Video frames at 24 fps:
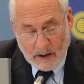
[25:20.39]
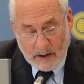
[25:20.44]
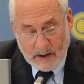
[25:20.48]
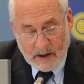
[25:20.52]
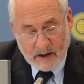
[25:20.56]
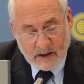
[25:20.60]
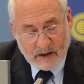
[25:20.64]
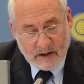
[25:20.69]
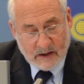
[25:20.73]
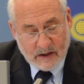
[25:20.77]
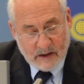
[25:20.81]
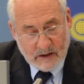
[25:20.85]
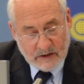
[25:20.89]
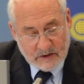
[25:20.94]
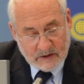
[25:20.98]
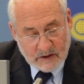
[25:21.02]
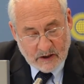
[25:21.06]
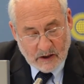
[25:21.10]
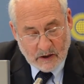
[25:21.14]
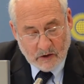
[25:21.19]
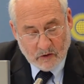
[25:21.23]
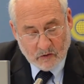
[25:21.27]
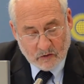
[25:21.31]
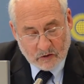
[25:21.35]
it
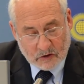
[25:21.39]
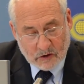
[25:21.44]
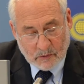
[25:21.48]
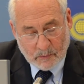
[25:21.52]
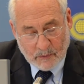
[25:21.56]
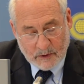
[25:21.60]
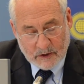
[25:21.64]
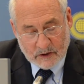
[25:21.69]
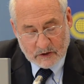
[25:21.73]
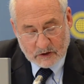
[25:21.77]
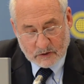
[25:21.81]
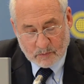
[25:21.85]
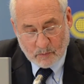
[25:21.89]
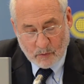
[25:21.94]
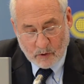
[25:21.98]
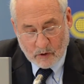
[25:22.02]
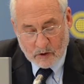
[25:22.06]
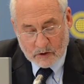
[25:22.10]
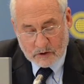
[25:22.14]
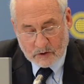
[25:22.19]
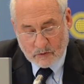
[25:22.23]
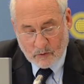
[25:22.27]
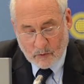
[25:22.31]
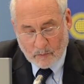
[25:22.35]
continues to be
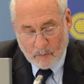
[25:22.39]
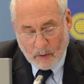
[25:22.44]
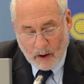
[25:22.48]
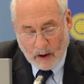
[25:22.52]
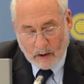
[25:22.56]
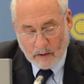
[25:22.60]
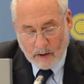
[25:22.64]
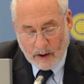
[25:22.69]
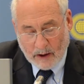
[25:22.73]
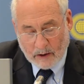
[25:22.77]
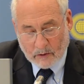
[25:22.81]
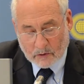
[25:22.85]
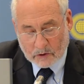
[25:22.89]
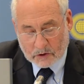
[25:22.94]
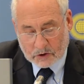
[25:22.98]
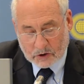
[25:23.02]
dispersed through bilateral